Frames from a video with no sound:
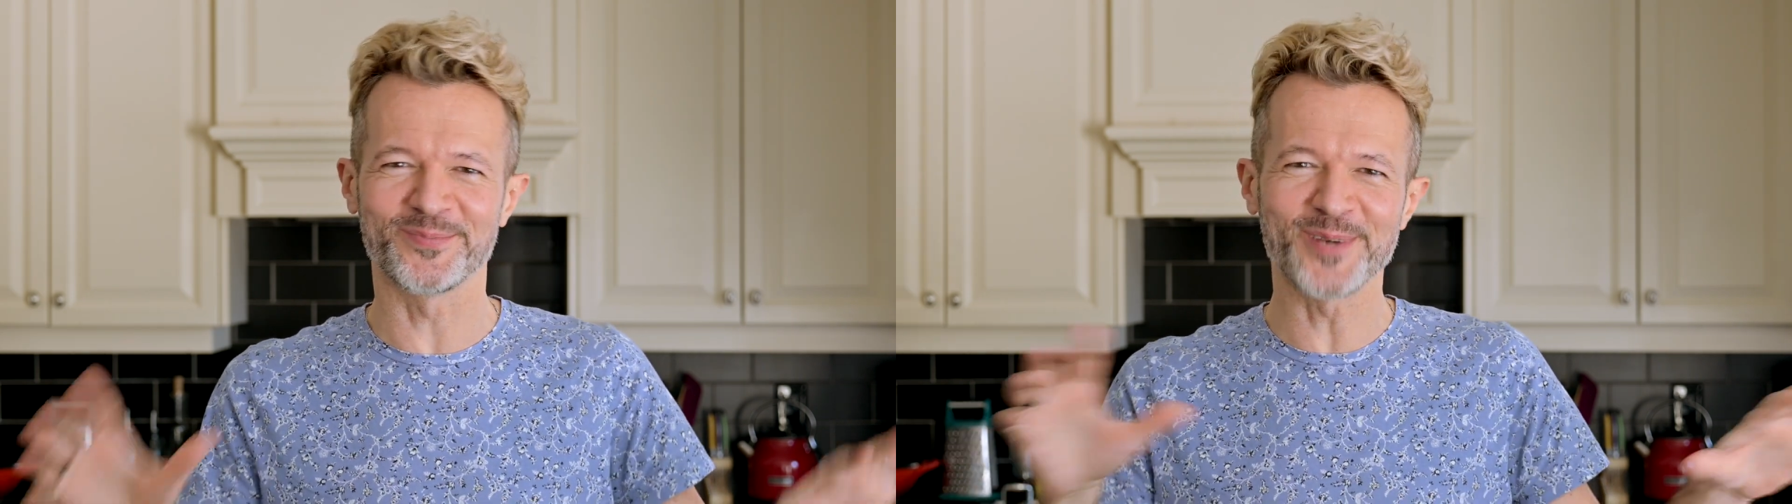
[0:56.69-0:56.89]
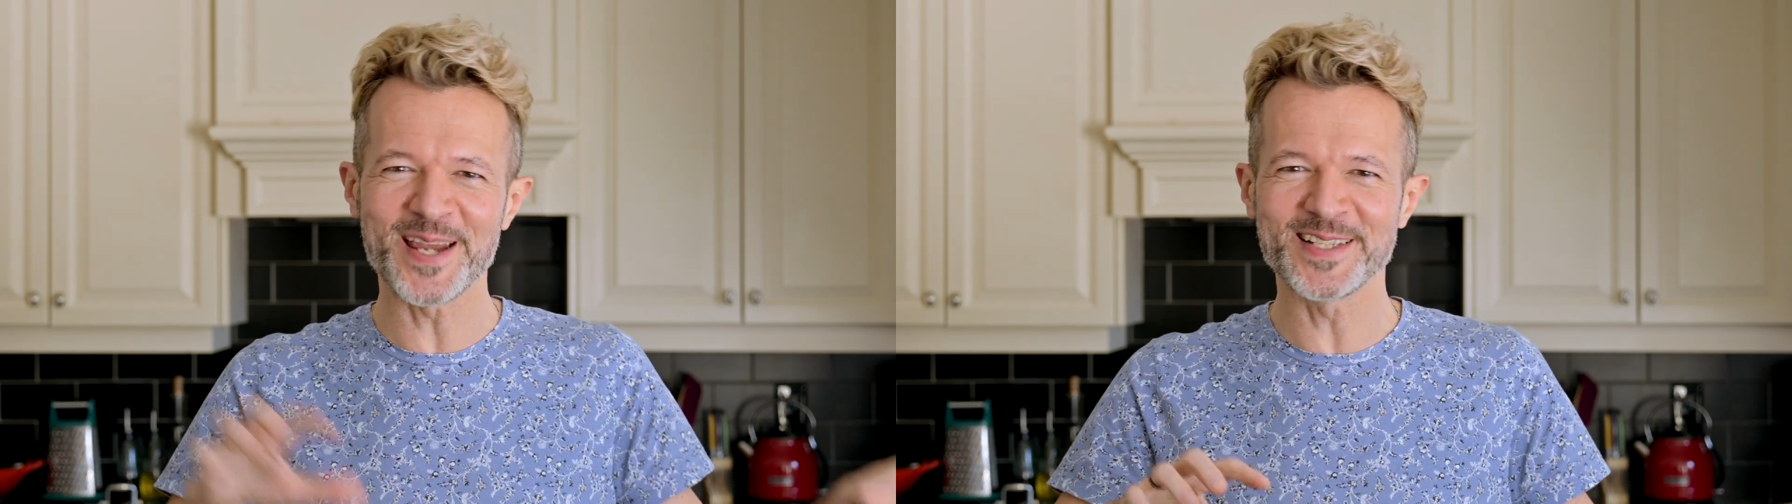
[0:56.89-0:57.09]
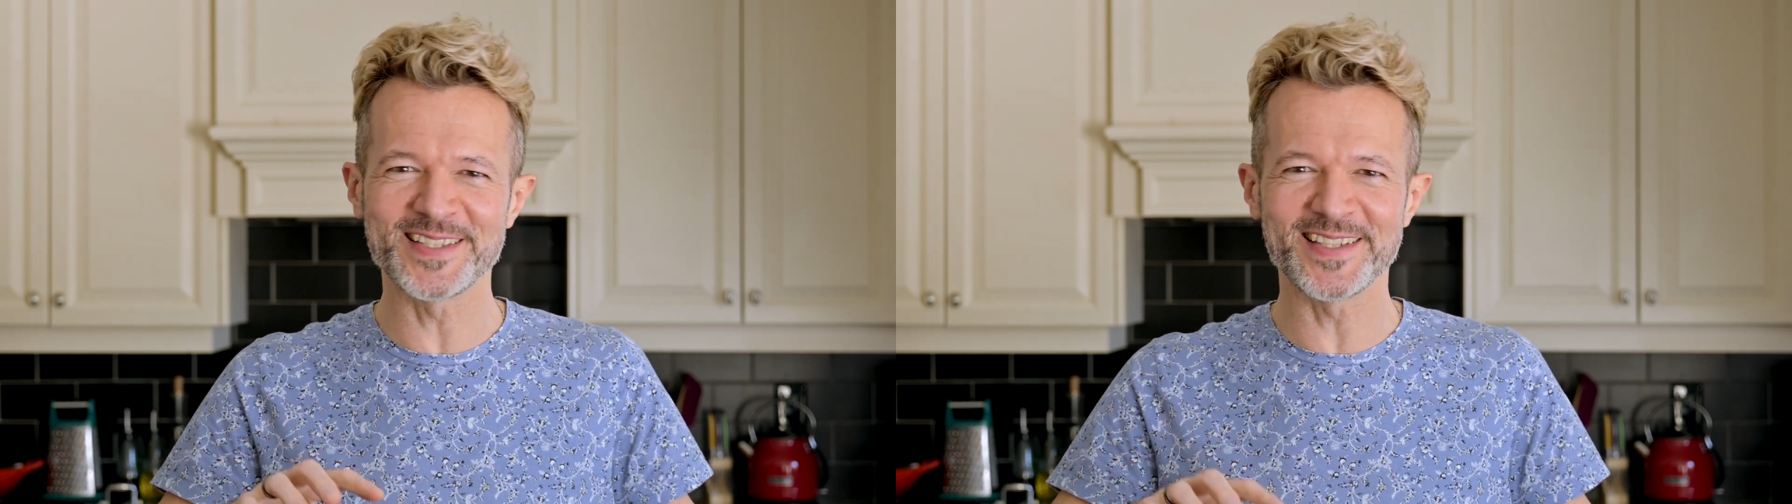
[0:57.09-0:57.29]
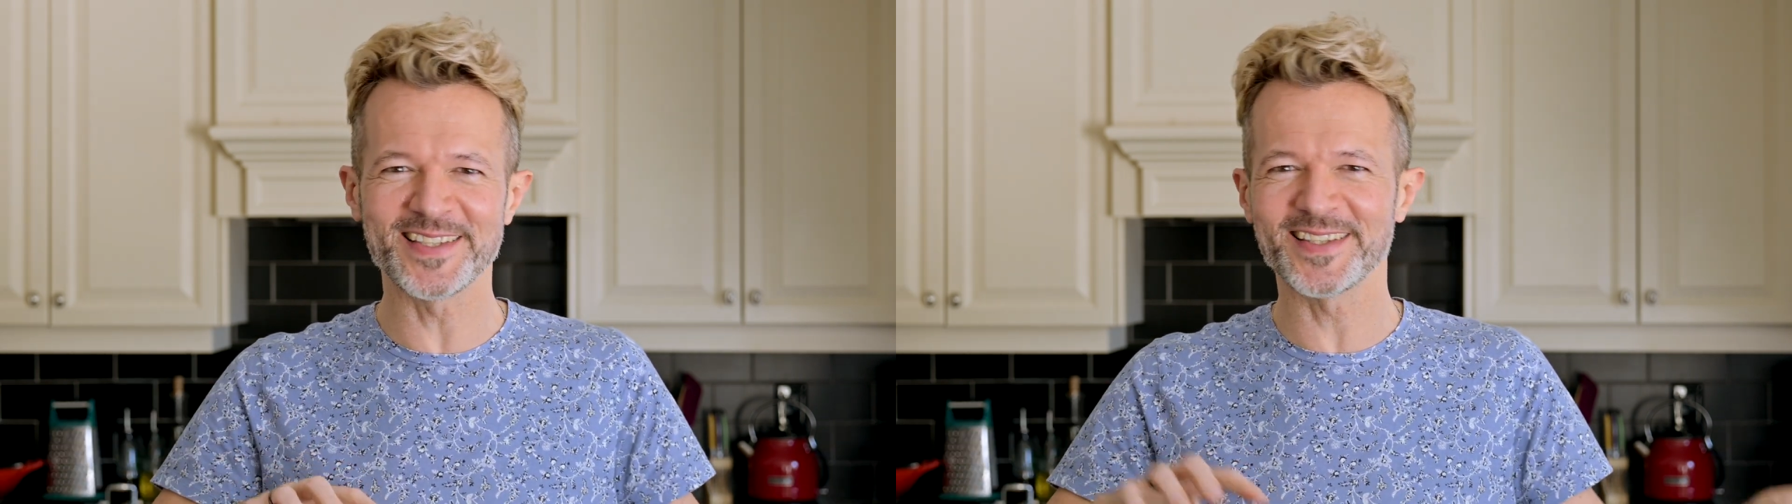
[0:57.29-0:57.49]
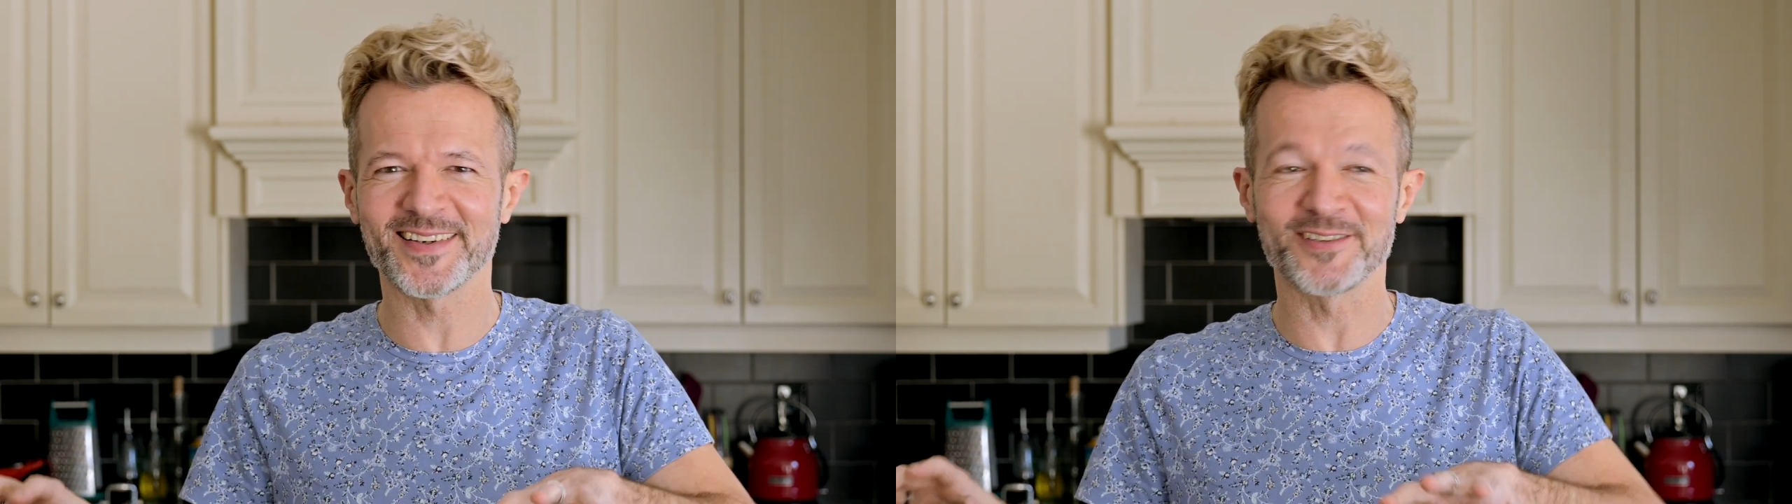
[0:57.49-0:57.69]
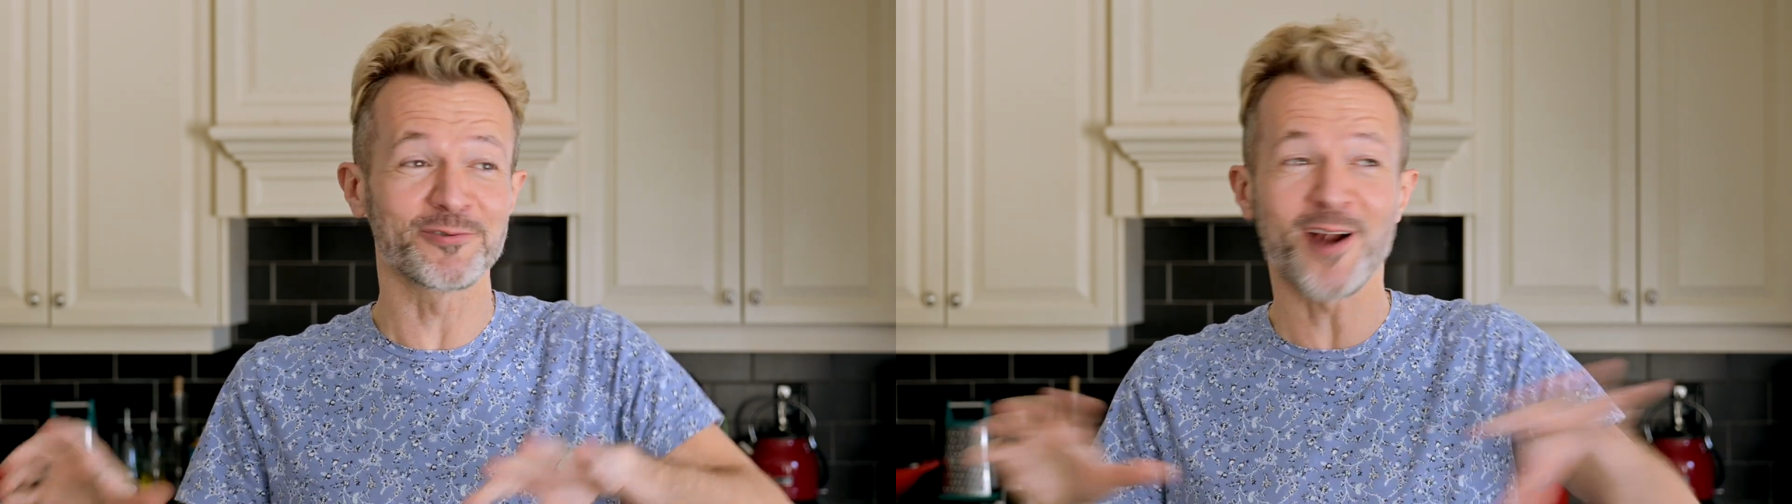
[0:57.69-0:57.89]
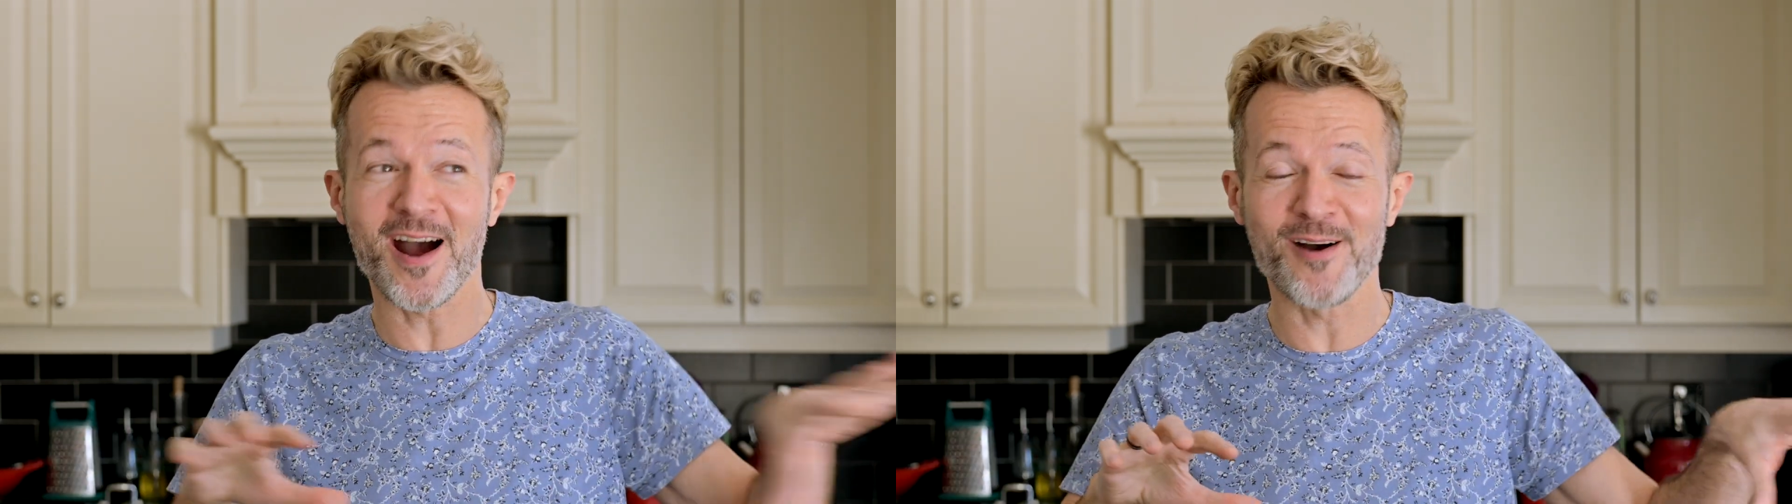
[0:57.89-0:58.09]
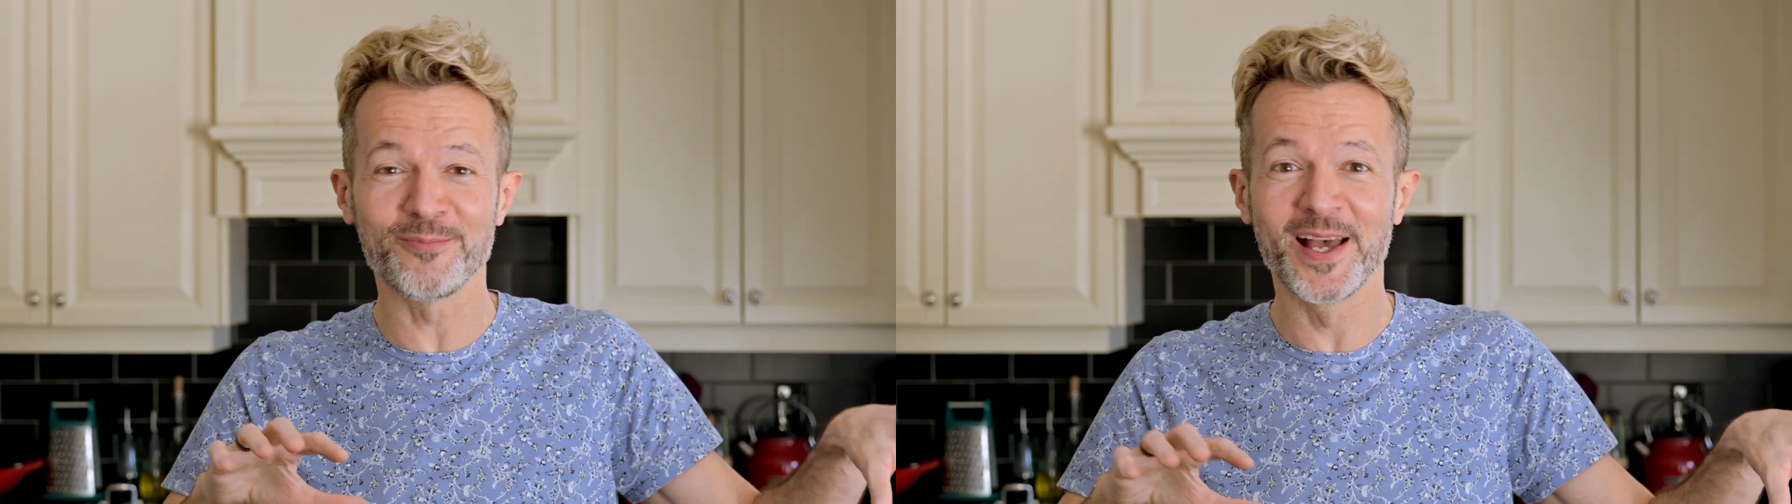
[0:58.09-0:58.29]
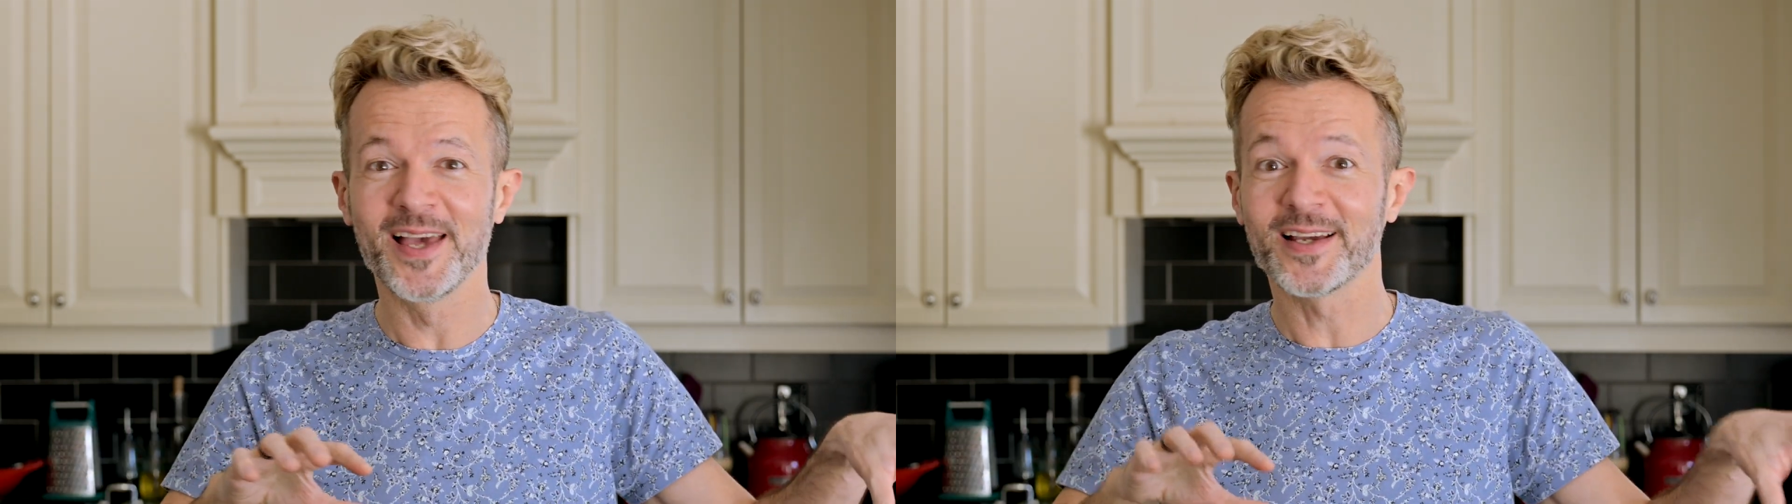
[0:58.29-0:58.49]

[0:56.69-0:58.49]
brandy, rum,